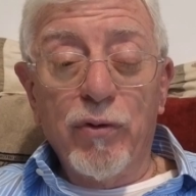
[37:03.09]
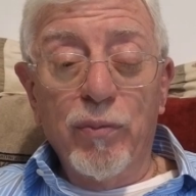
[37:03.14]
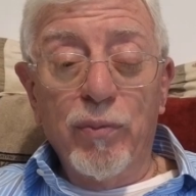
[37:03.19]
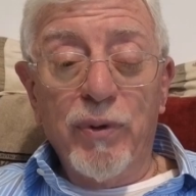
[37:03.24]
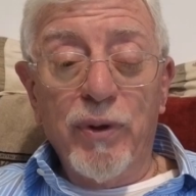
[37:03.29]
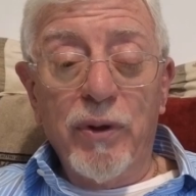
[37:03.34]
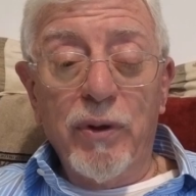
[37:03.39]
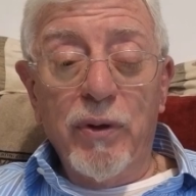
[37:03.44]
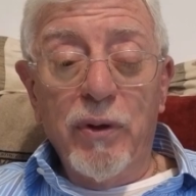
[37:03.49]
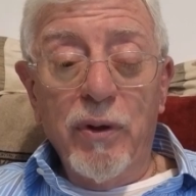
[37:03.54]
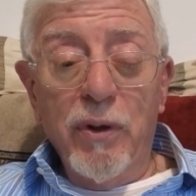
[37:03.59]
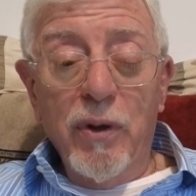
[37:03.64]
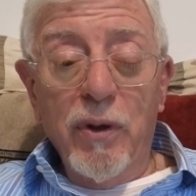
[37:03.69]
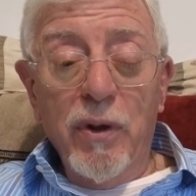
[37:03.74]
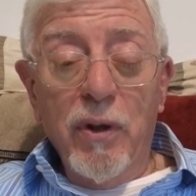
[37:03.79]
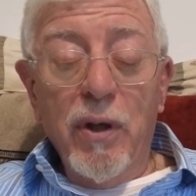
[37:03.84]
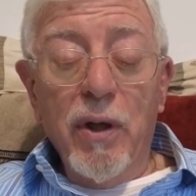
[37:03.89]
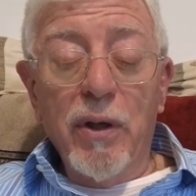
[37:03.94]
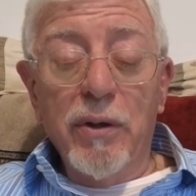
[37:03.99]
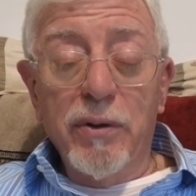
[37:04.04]
to be
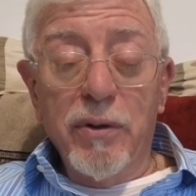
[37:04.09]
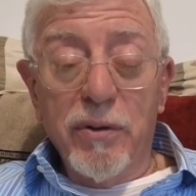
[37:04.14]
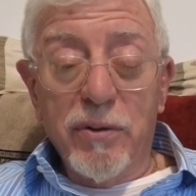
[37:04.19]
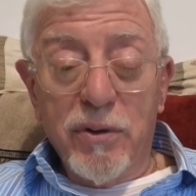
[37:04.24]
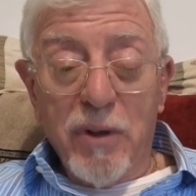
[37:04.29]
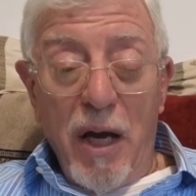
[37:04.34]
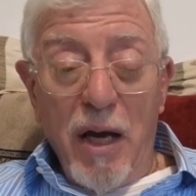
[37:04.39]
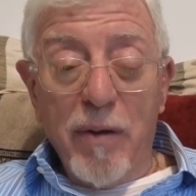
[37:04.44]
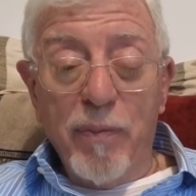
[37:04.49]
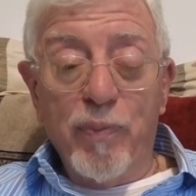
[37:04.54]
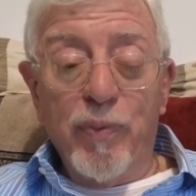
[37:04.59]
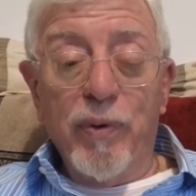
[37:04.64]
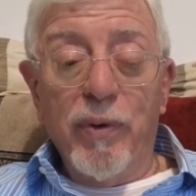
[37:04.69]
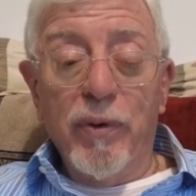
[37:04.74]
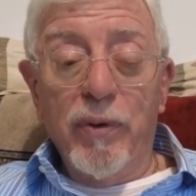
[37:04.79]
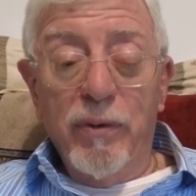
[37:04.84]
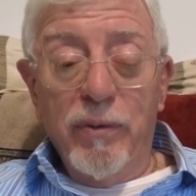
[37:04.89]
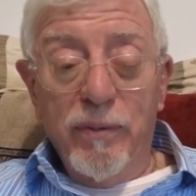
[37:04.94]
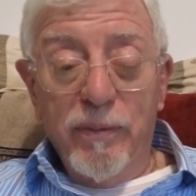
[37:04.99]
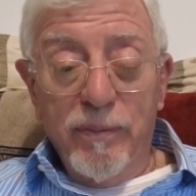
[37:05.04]
a
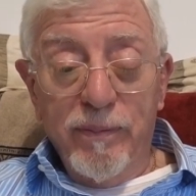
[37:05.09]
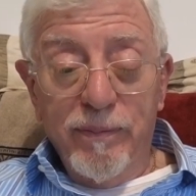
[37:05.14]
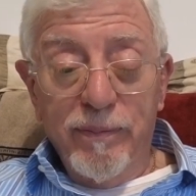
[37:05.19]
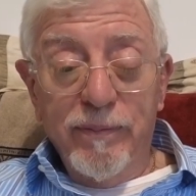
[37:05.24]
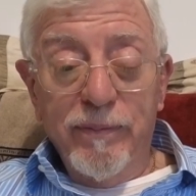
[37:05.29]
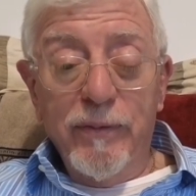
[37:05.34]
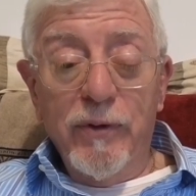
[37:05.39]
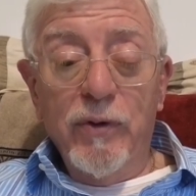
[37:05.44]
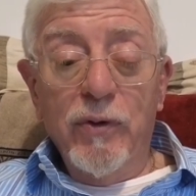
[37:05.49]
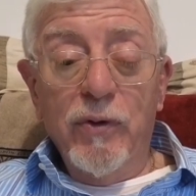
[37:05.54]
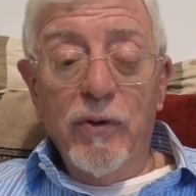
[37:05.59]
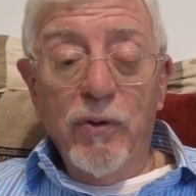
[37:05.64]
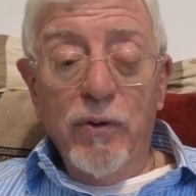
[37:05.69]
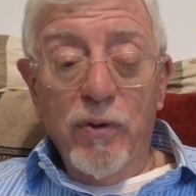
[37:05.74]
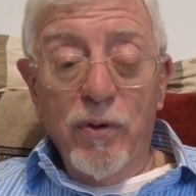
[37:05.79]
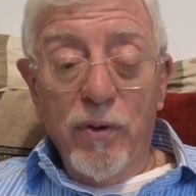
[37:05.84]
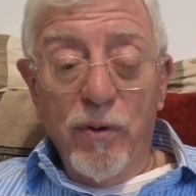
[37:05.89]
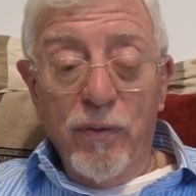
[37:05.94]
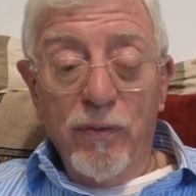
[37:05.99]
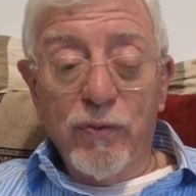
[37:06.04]
disciple
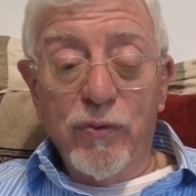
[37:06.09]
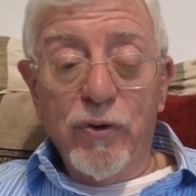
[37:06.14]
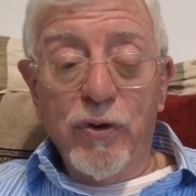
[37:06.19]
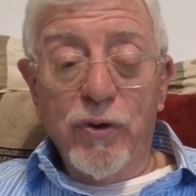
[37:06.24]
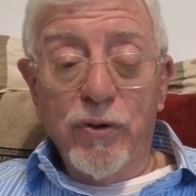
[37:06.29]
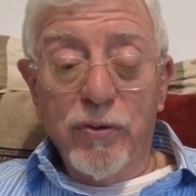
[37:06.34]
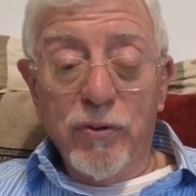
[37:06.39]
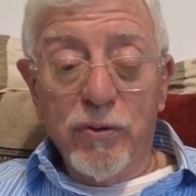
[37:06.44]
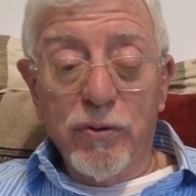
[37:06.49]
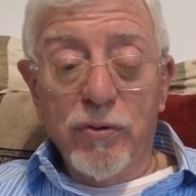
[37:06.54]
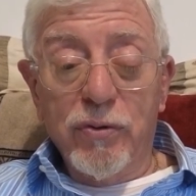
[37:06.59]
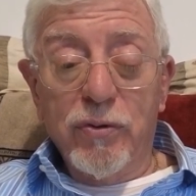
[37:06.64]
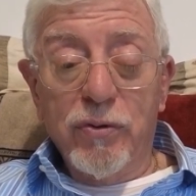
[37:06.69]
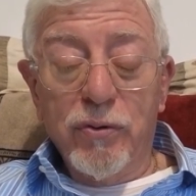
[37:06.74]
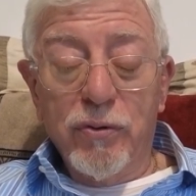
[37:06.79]
of Jesus,